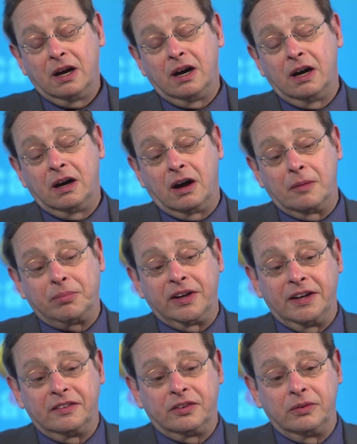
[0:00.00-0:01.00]
uh, are
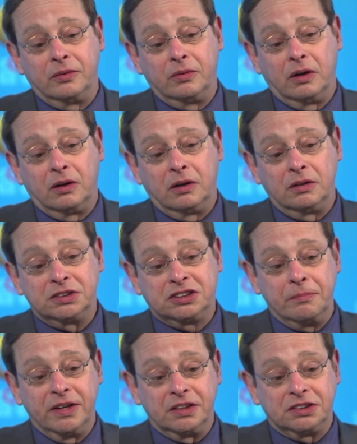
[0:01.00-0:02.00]
planning to uh,
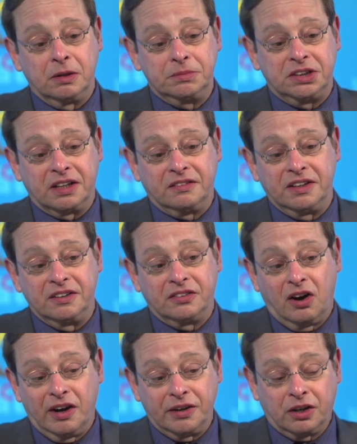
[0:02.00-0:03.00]
submit, subject the
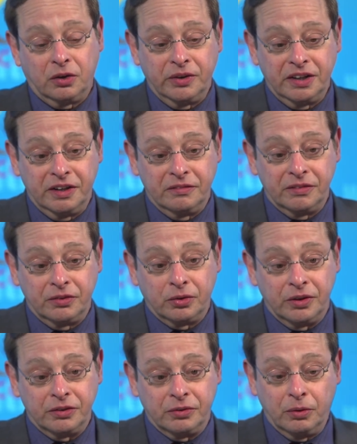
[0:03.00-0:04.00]
entire Korean
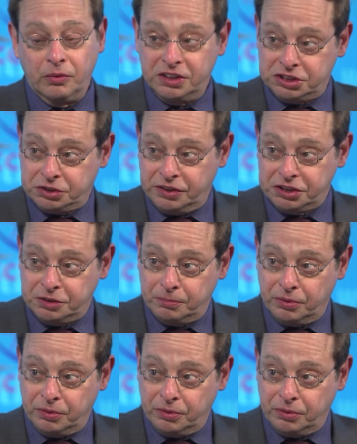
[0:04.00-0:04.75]
inventory to a registration